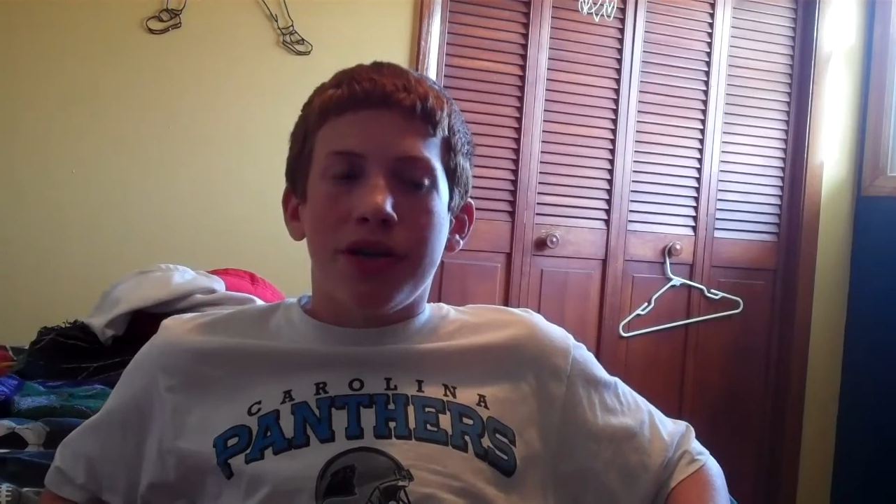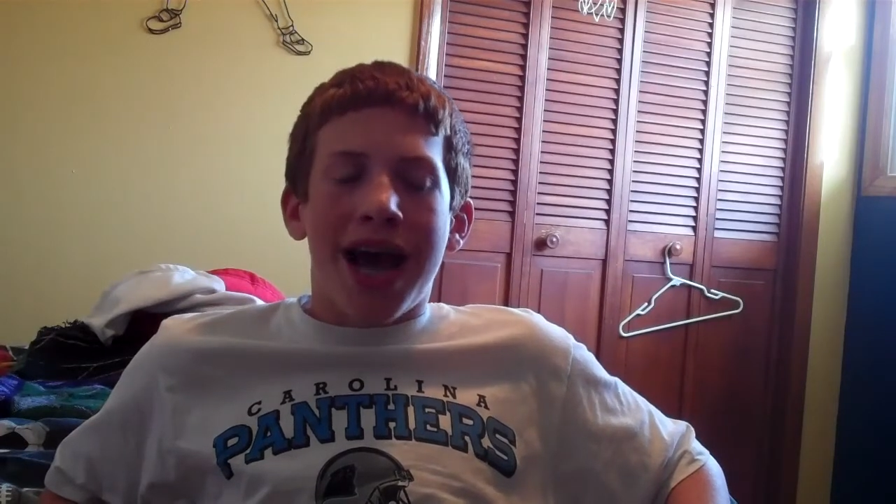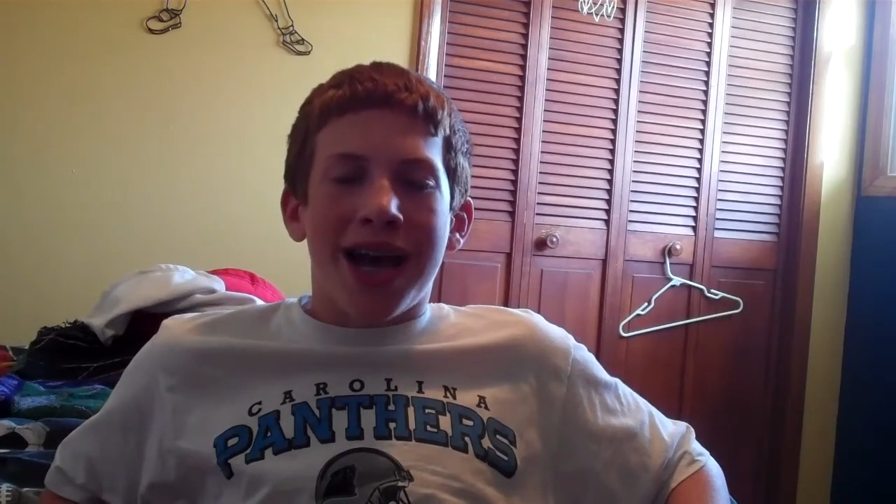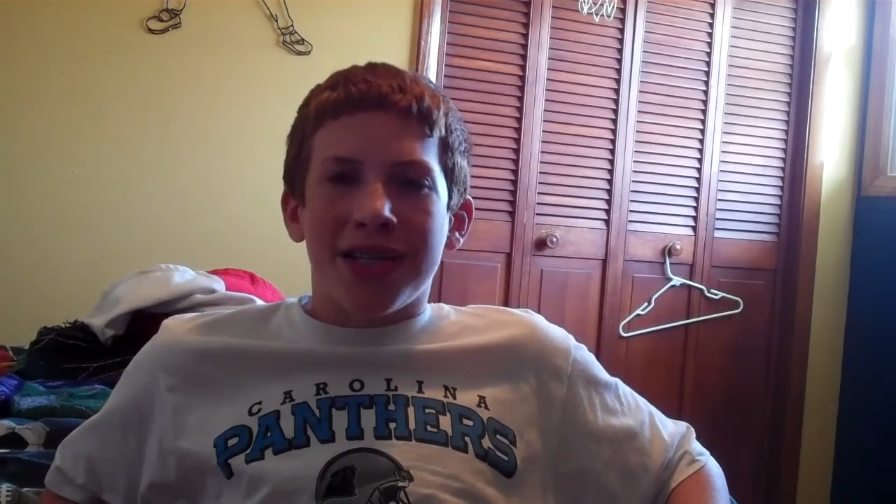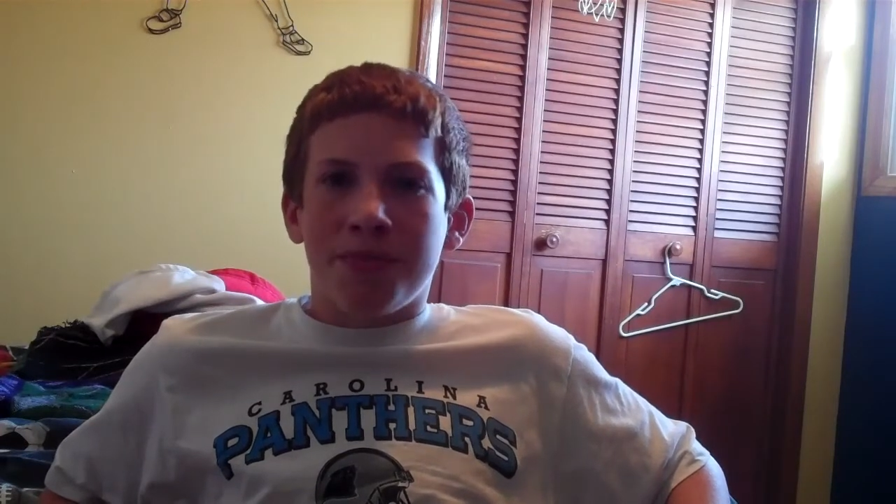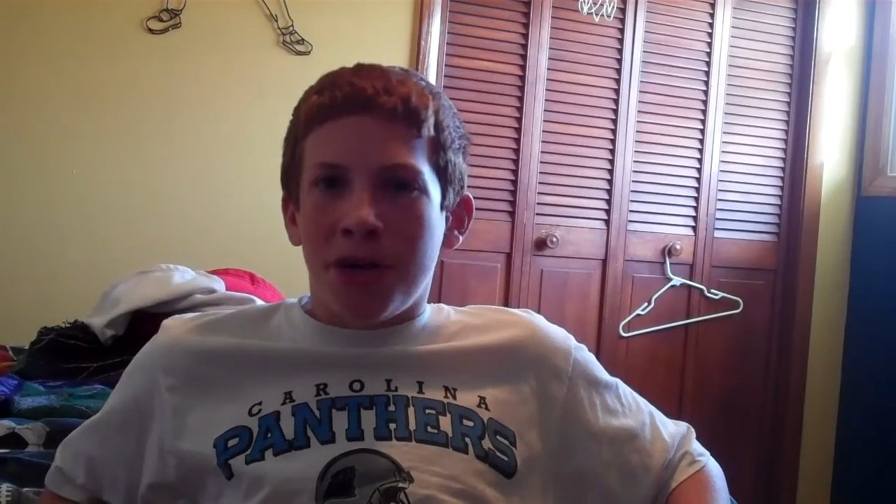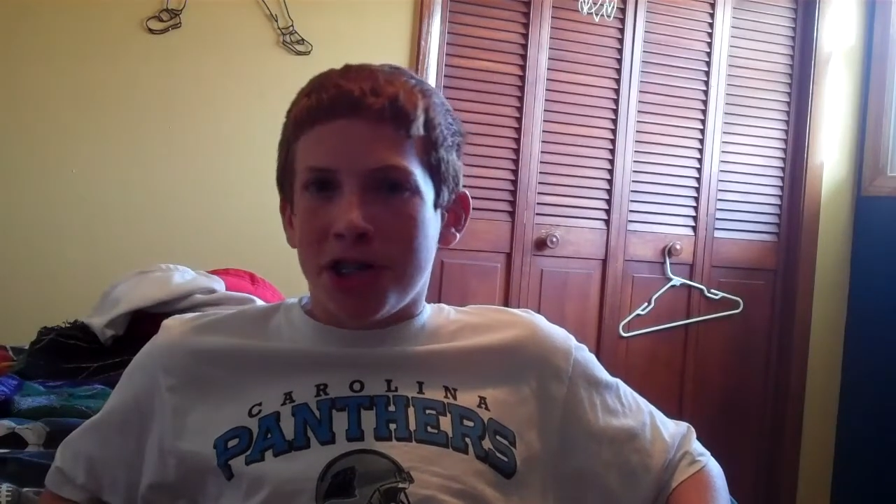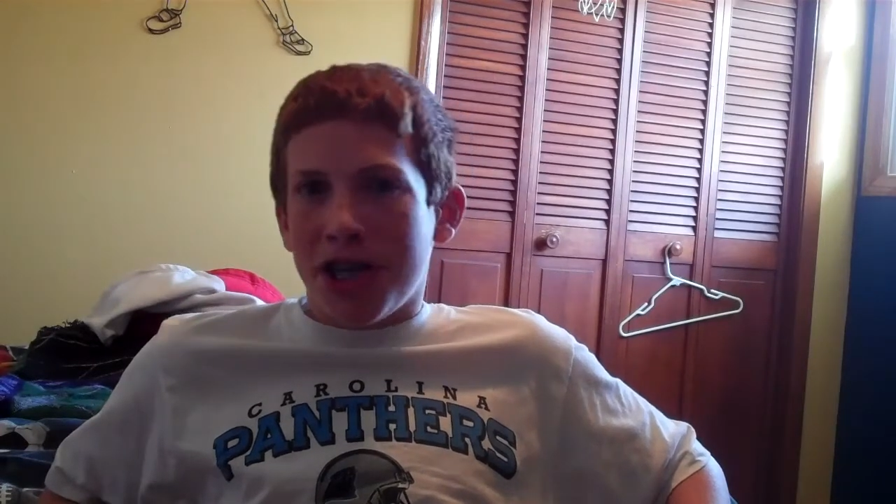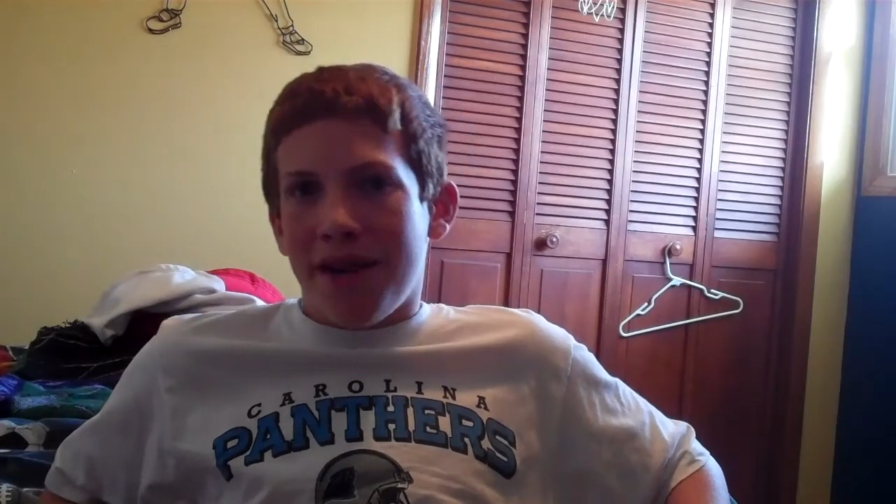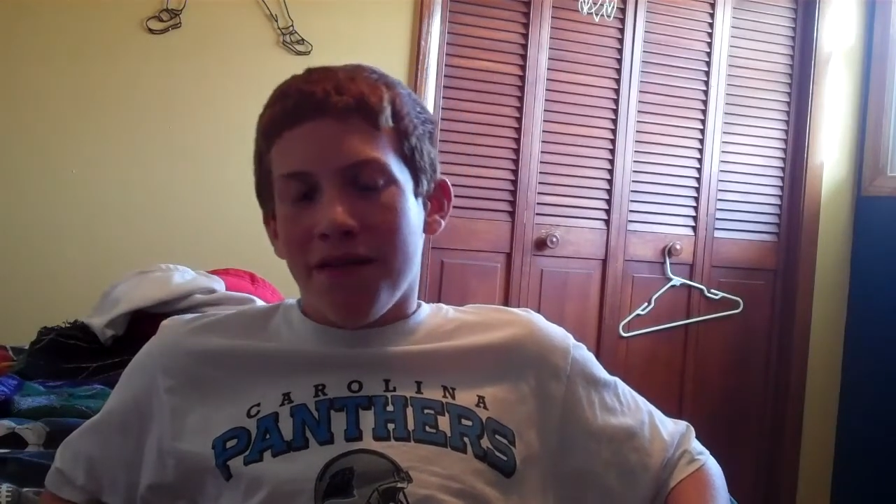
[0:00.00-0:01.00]
Not as
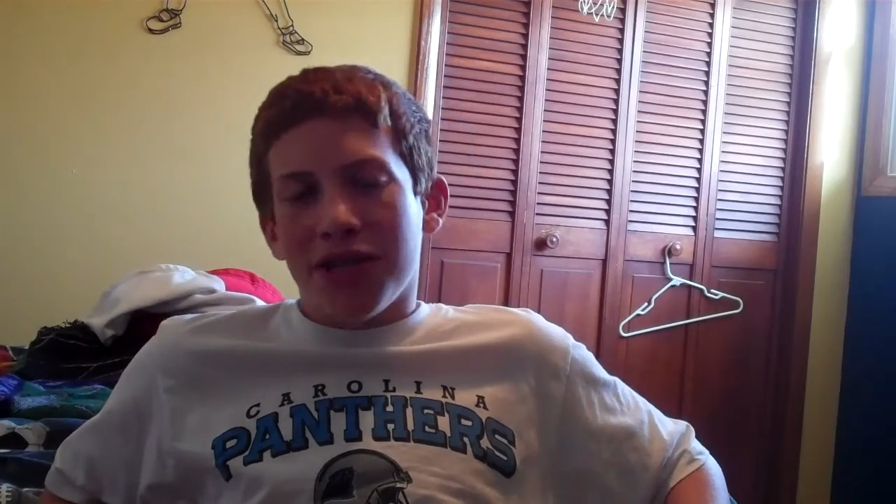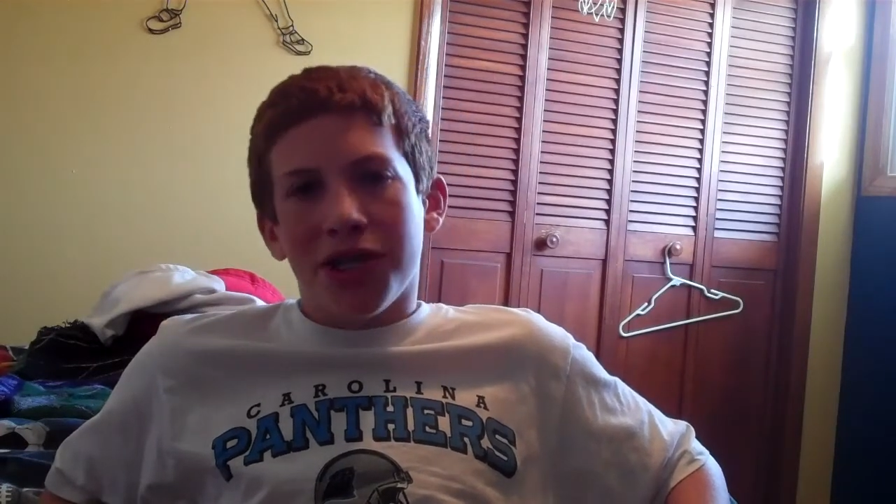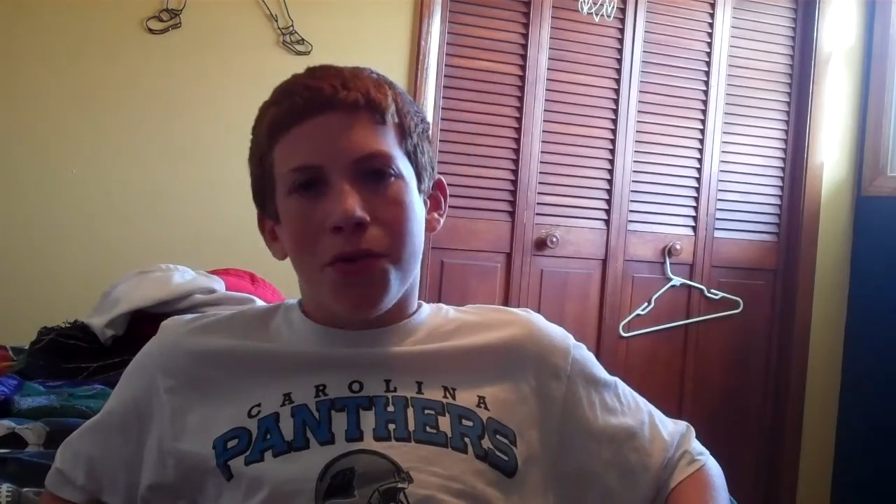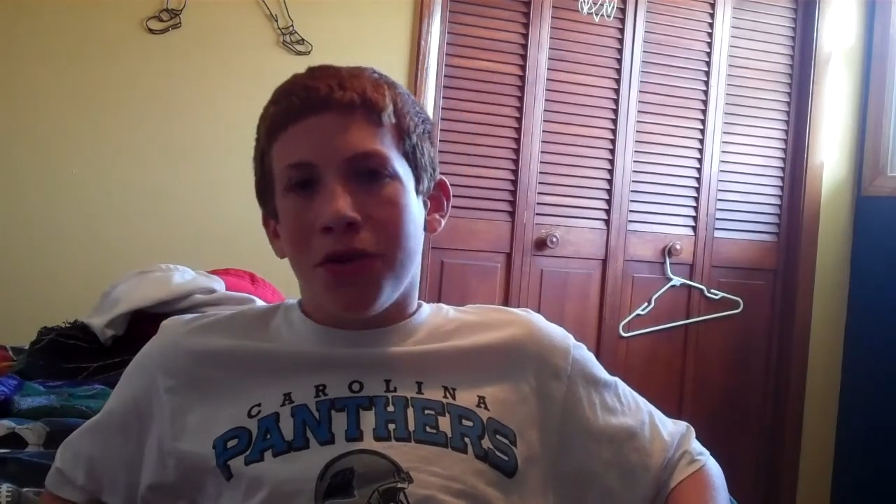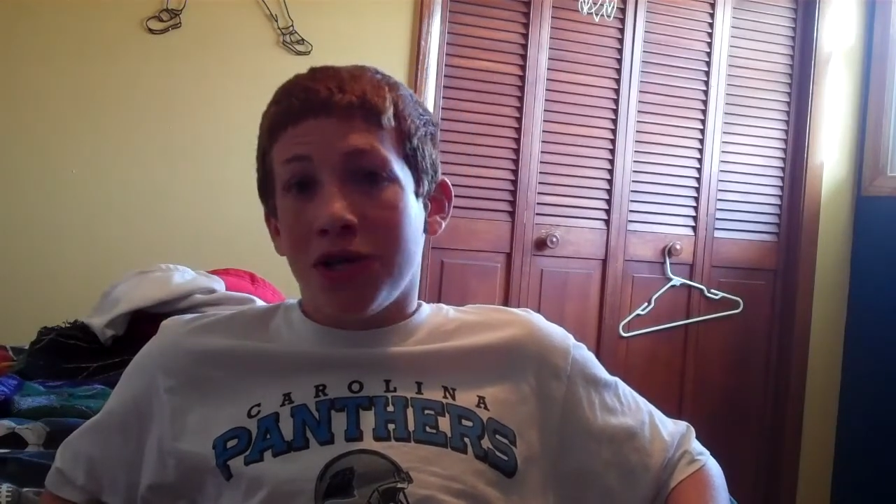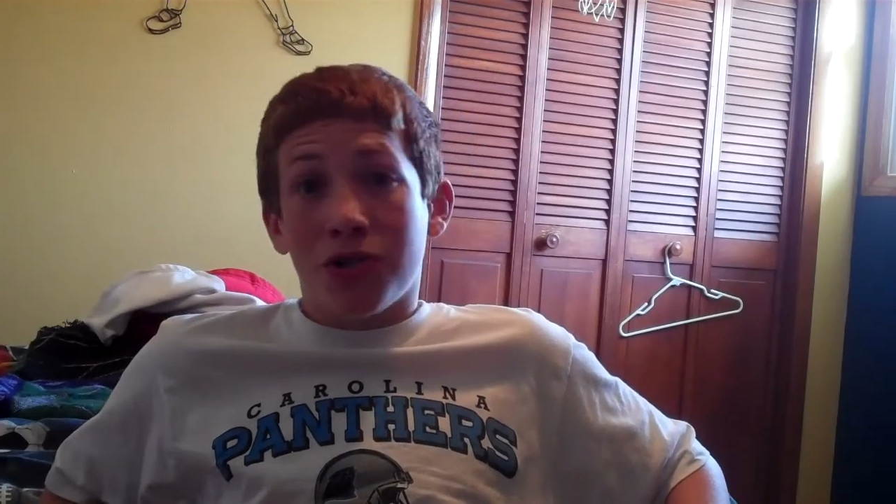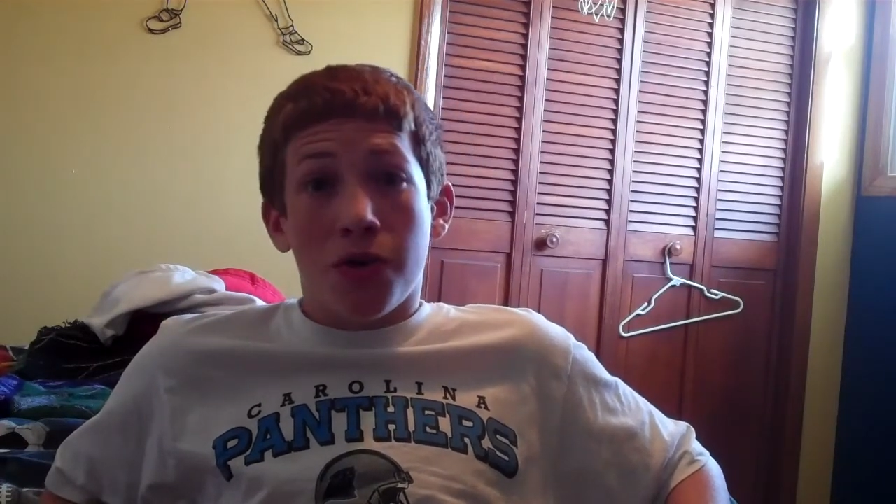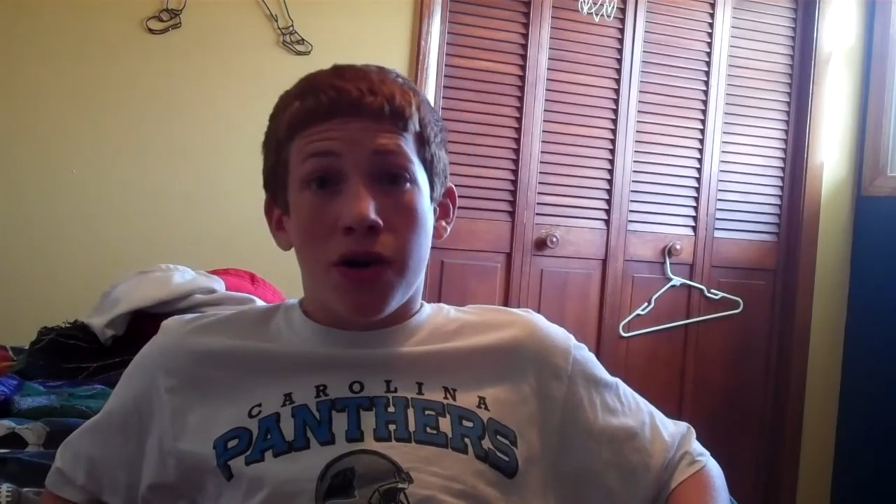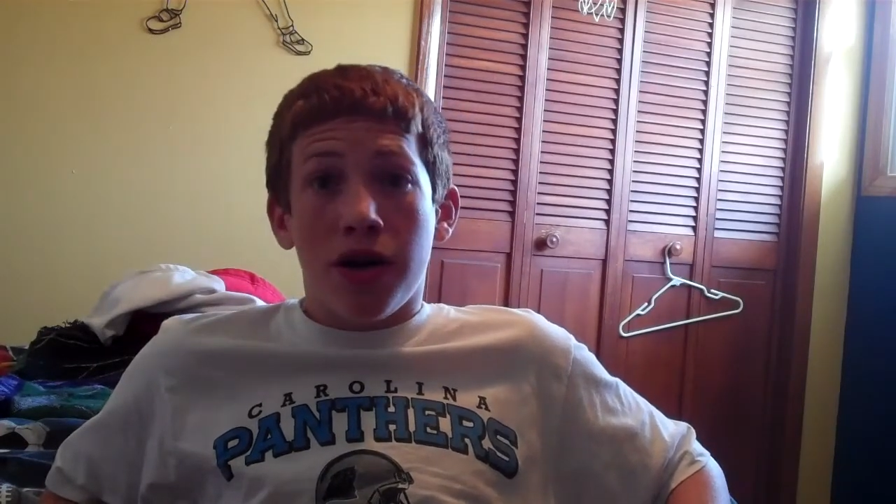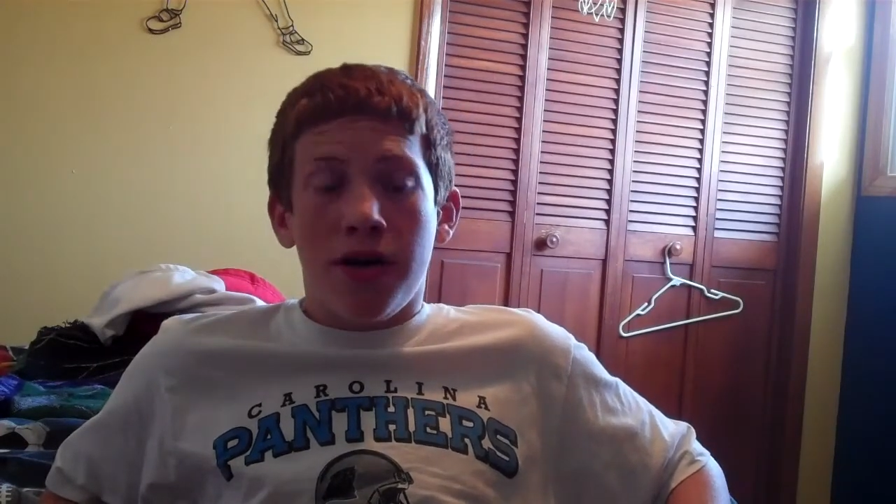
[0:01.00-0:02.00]
much, obviously. He wouldn't
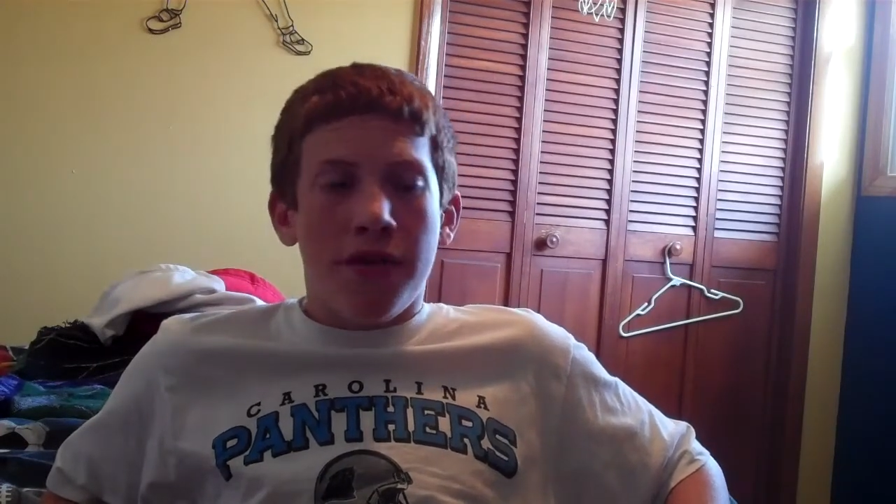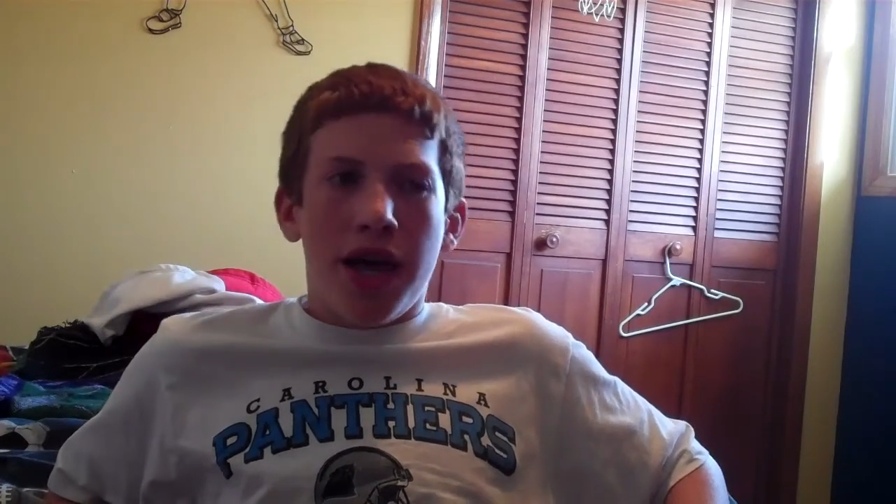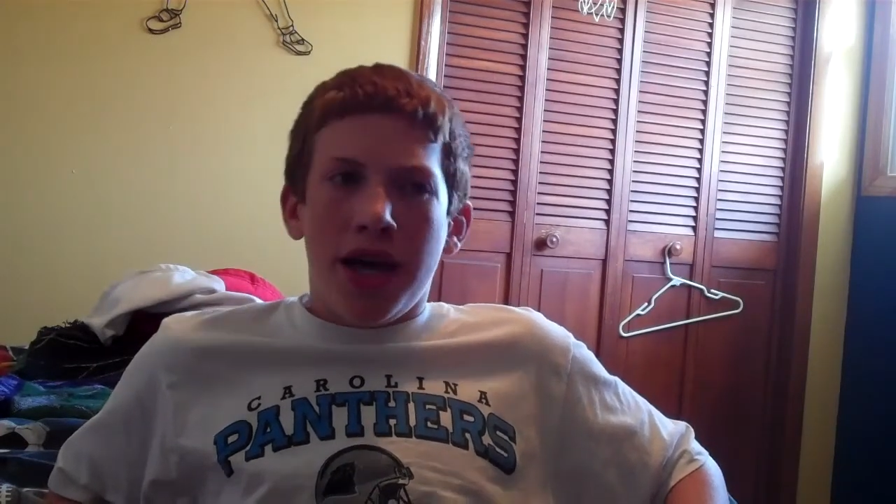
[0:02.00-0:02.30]
score enough.